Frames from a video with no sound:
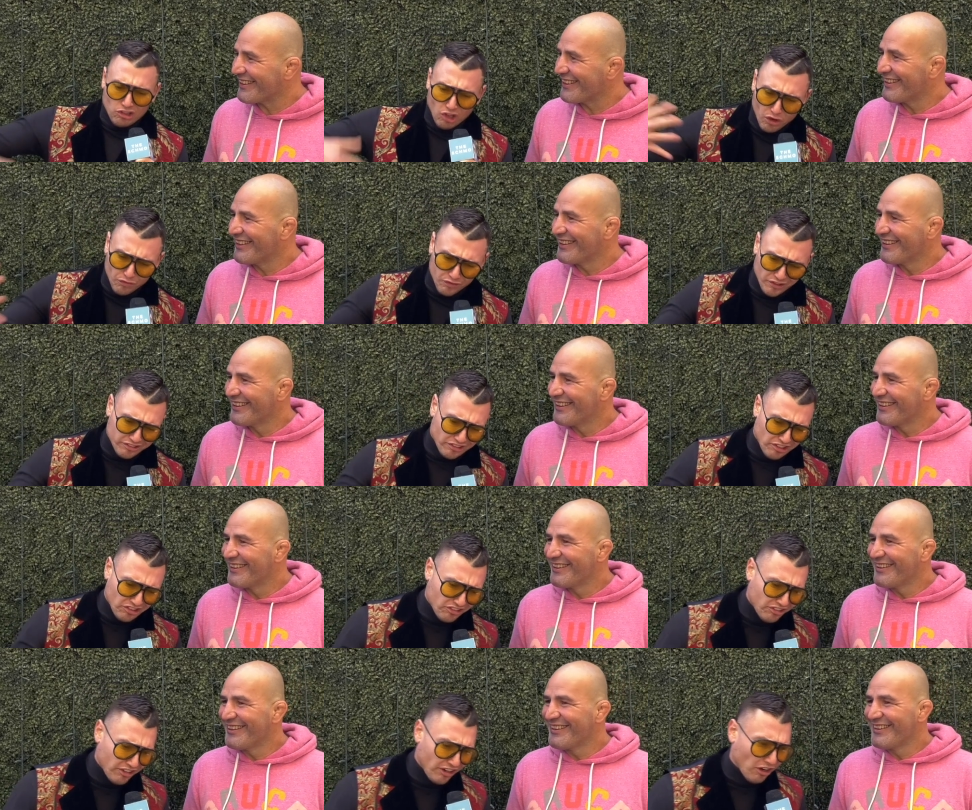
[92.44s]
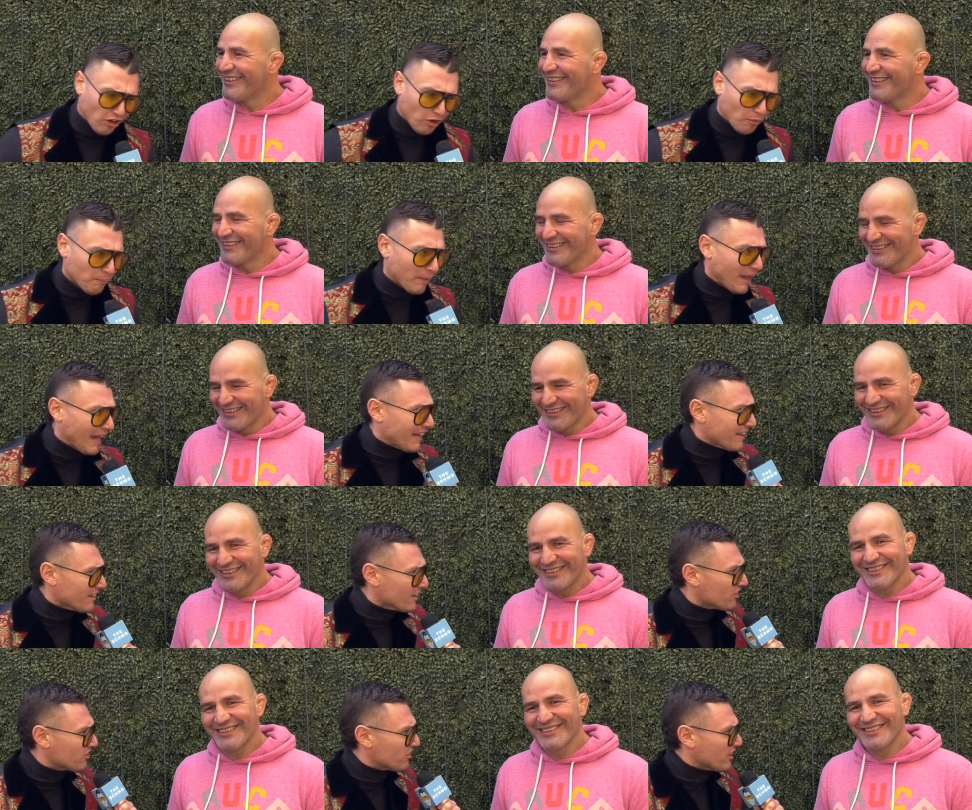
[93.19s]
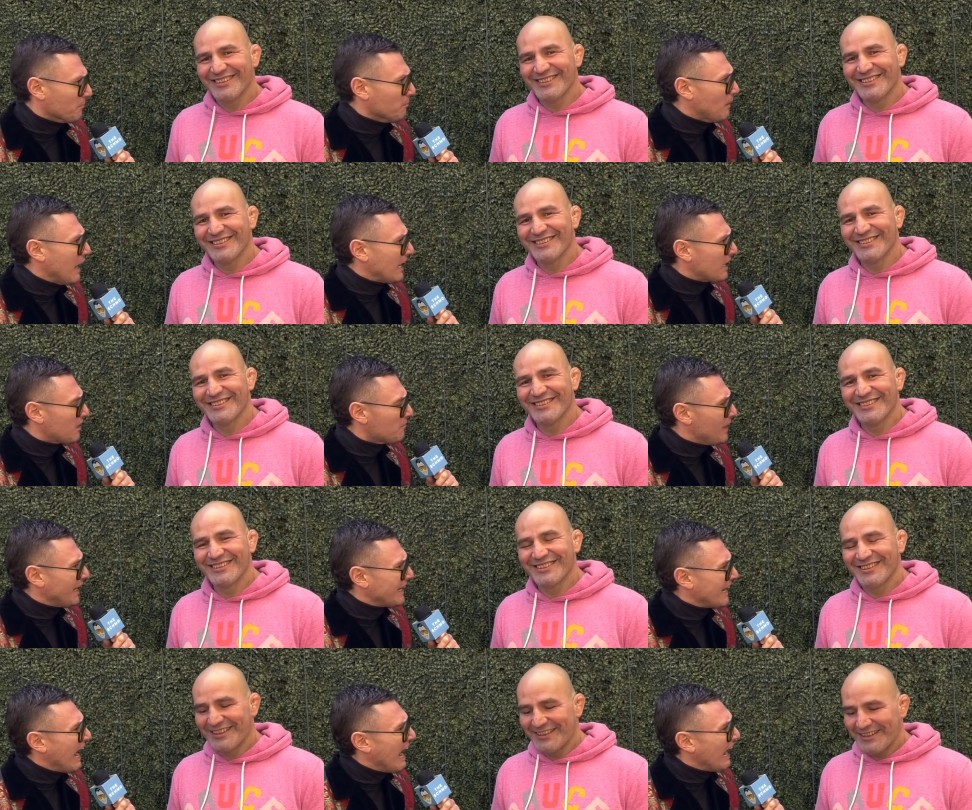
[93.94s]
Speaker 1: Glover Teixeira, man. Listen,
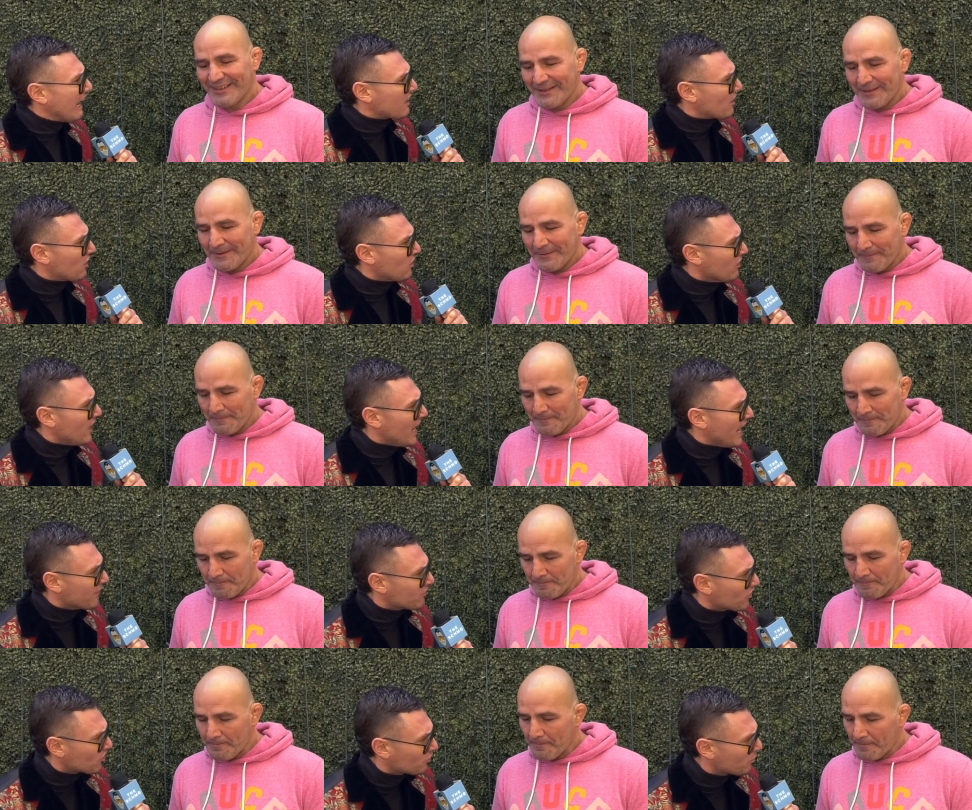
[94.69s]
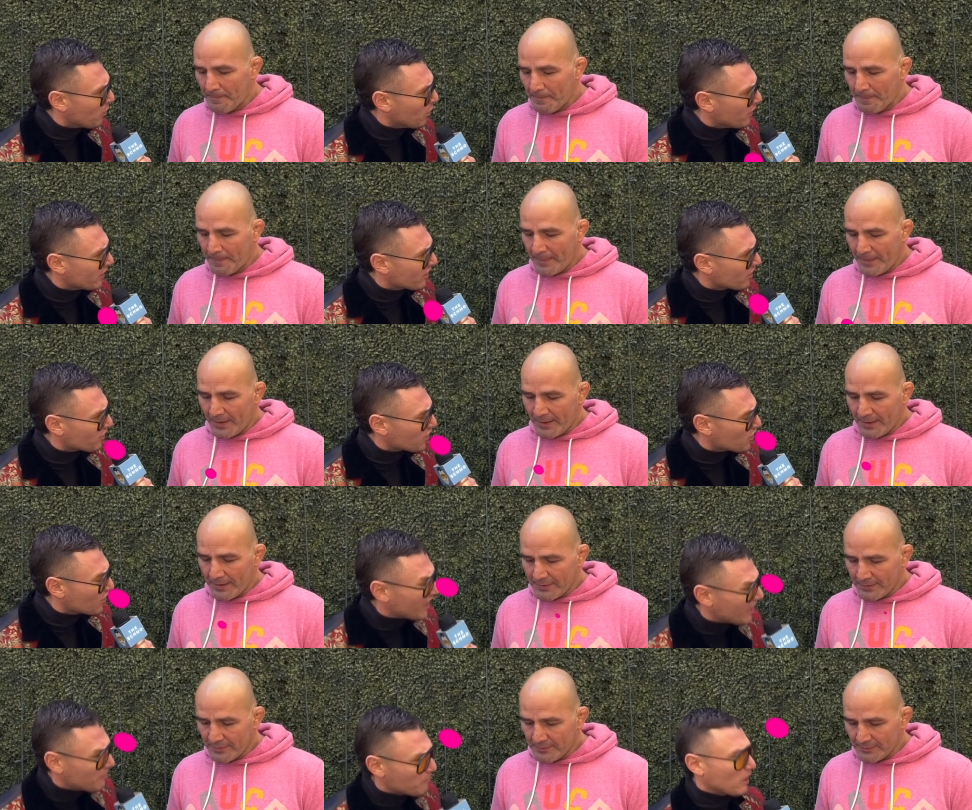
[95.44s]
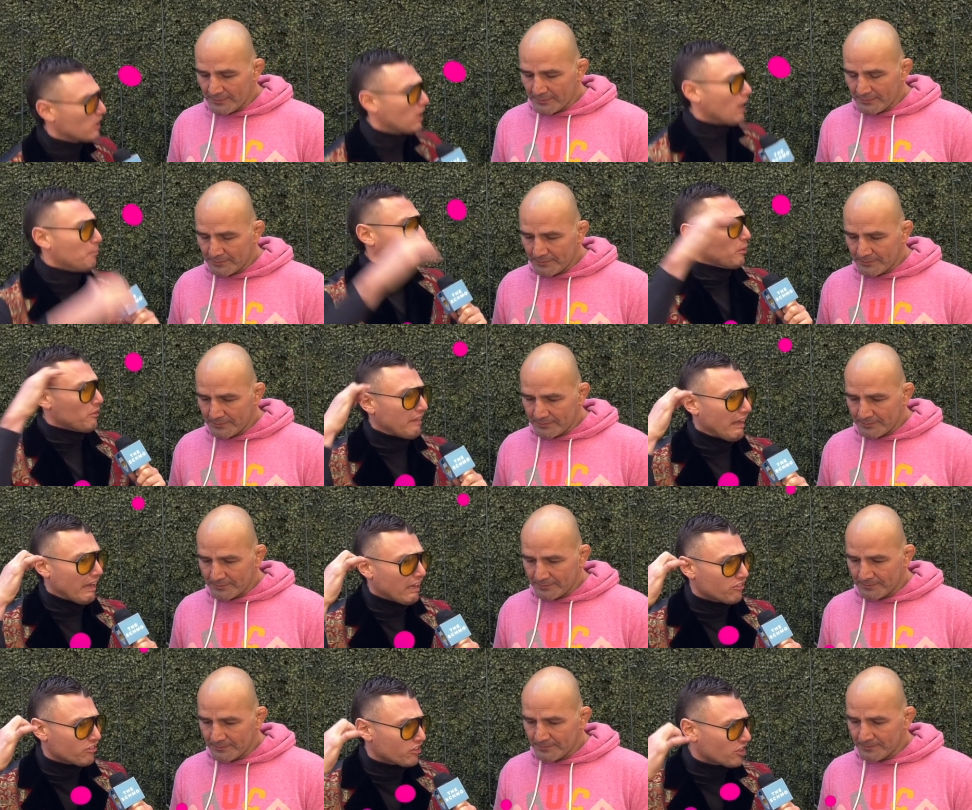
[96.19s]
Magomed Ankalaev, the Schmo interviewed him a couple of
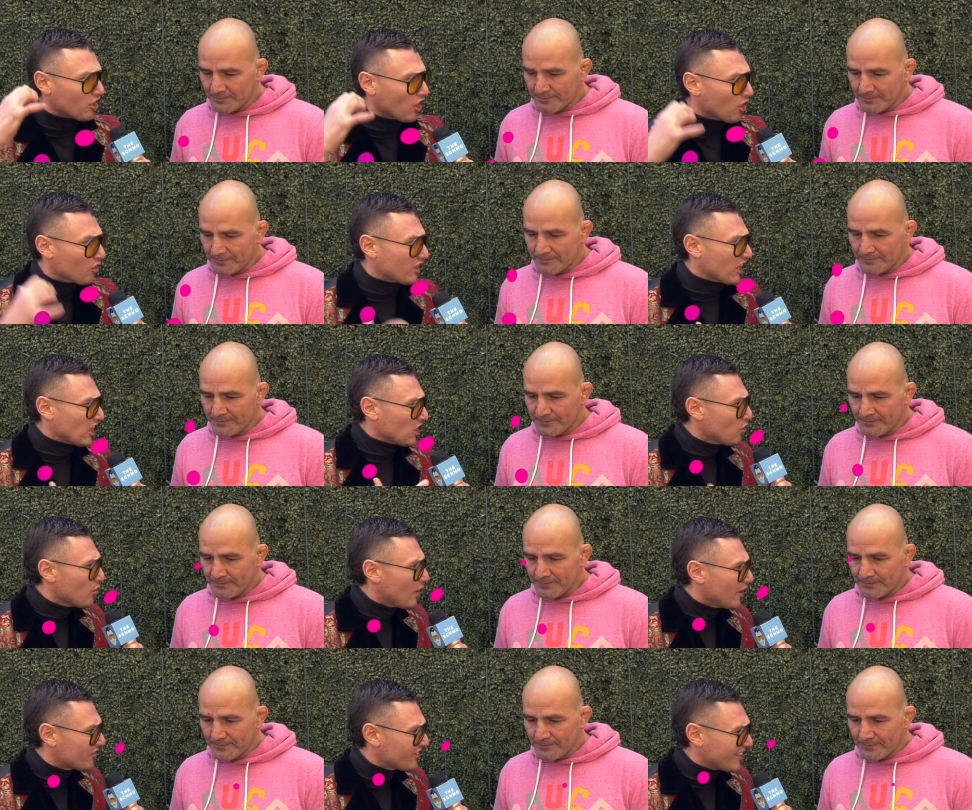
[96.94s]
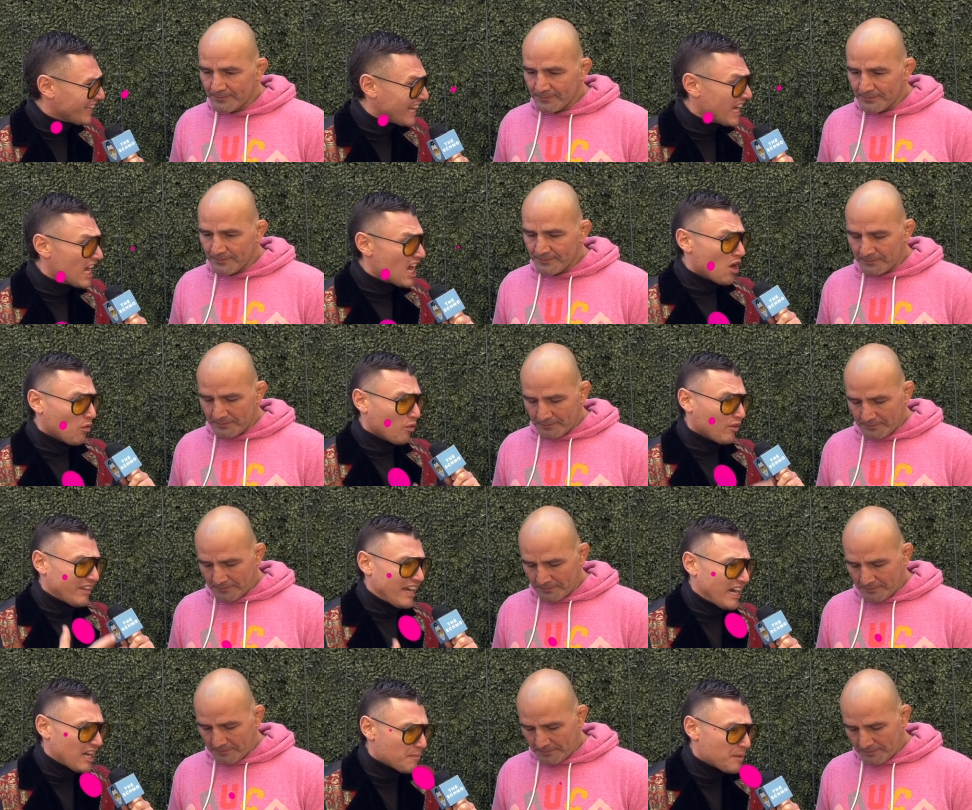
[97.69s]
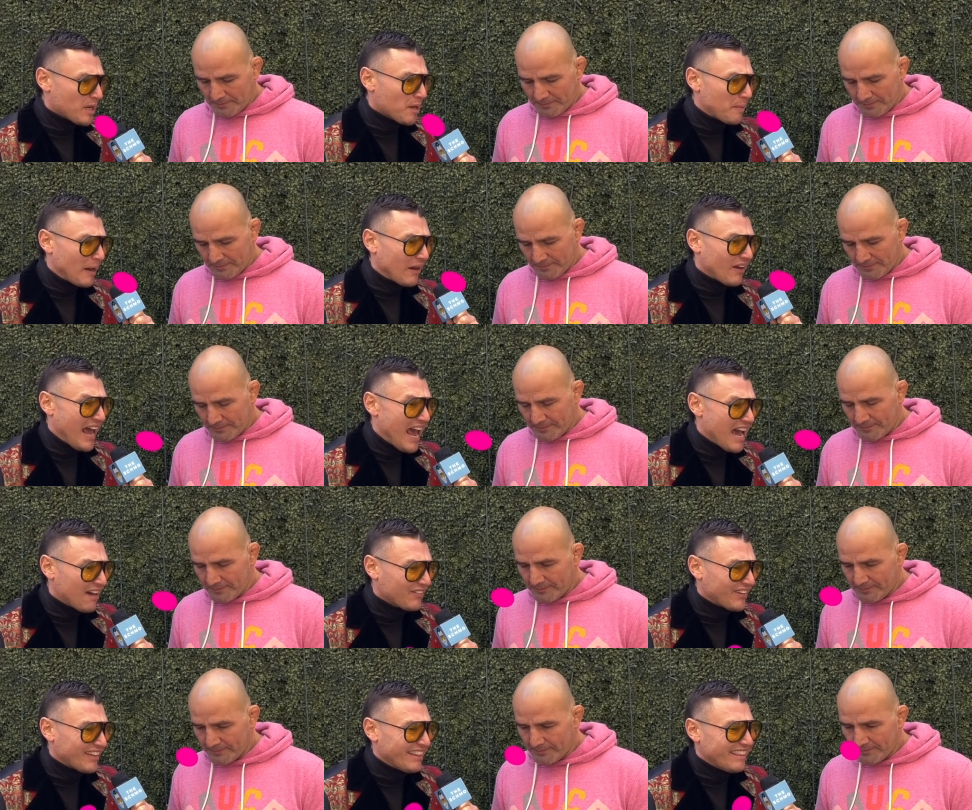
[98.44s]
days ago. The U F C was adamant about
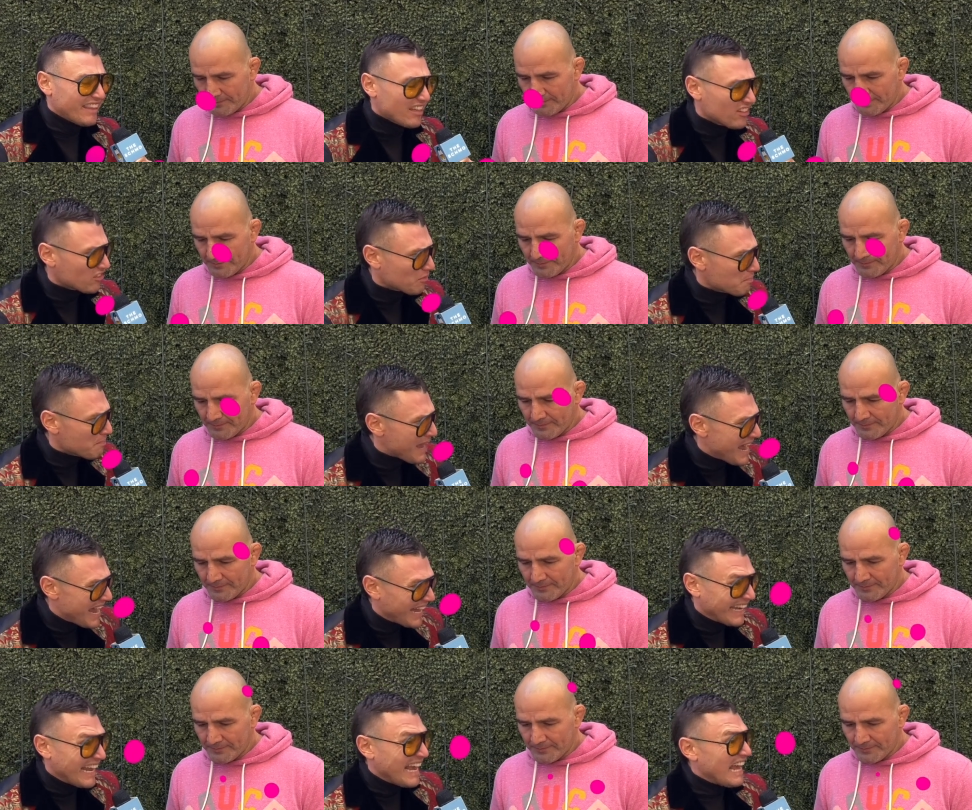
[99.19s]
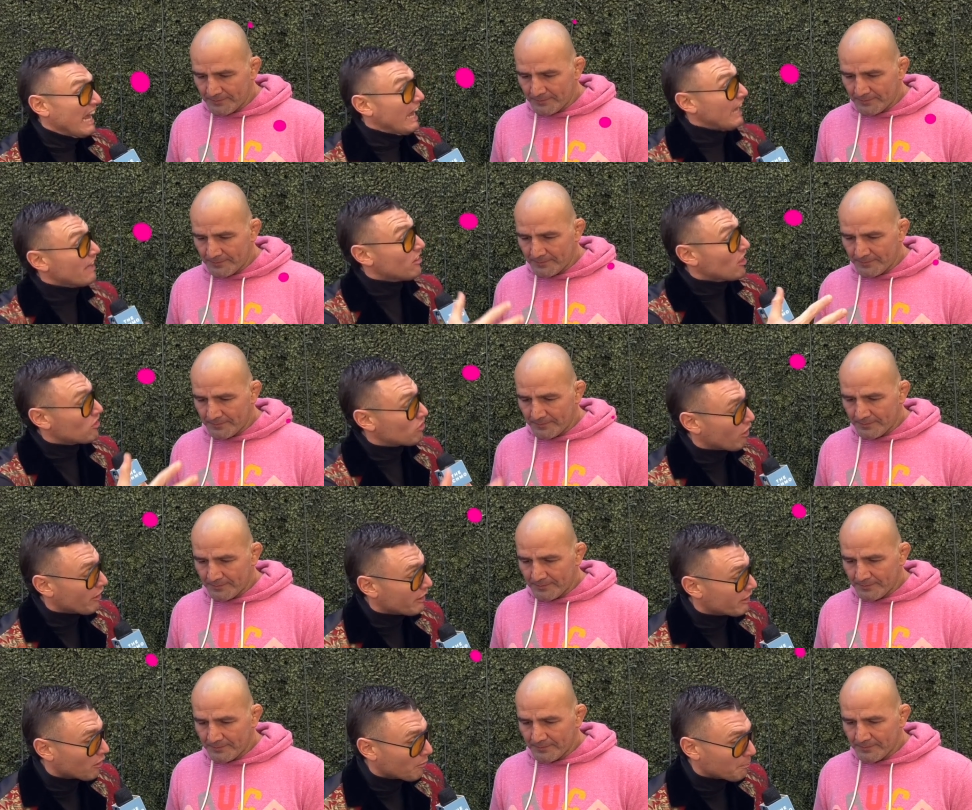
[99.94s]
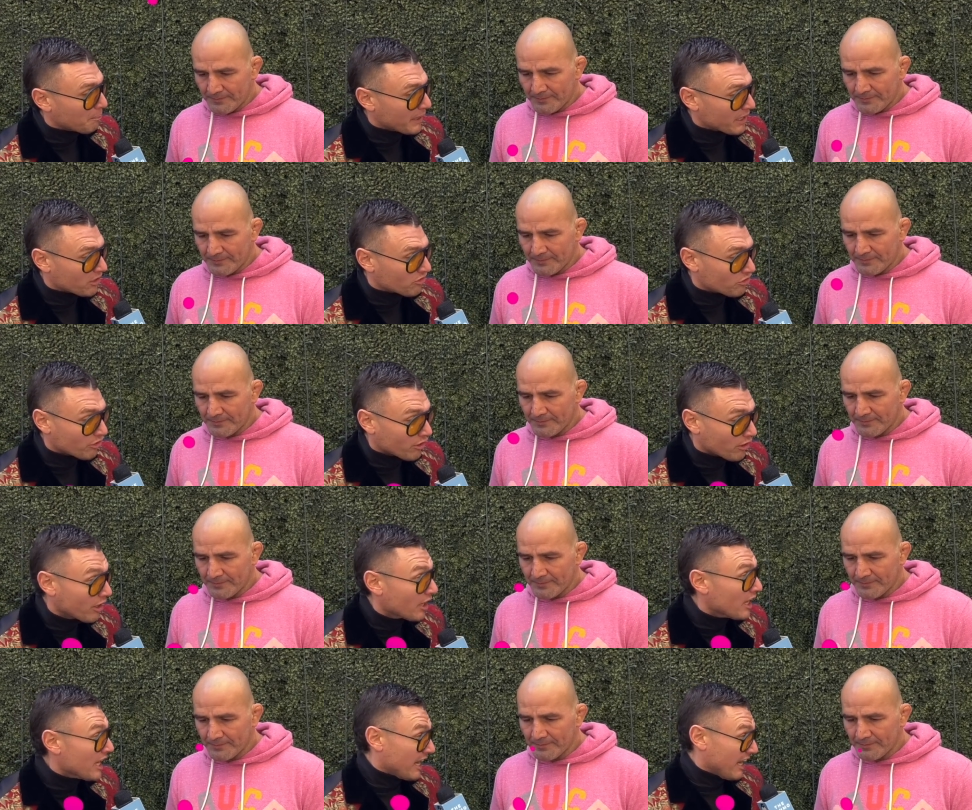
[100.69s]
having this man in the title picture.